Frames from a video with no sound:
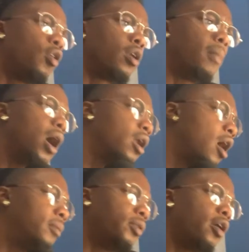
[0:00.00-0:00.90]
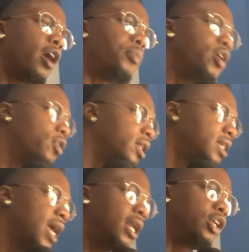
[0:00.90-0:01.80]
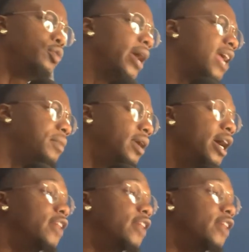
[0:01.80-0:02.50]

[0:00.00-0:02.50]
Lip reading: Ahmaud Arbery, Breonna Taylor, you name it,